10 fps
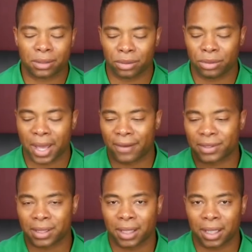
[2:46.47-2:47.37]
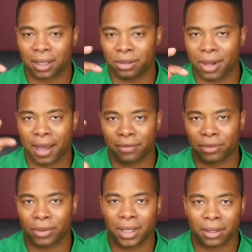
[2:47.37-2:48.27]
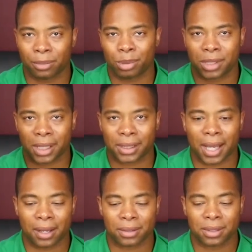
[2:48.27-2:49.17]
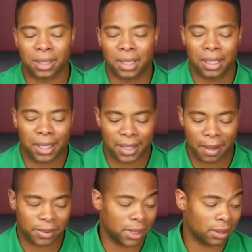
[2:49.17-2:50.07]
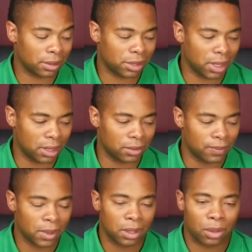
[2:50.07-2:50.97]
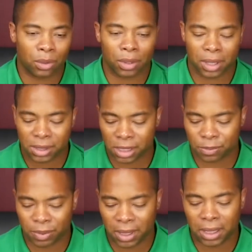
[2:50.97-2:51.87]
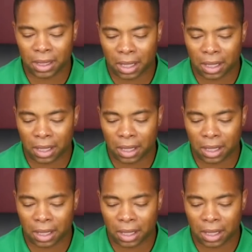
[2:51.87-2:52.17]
So you have a slug and you have 3 other projectiles in that particular shell, or it could just be,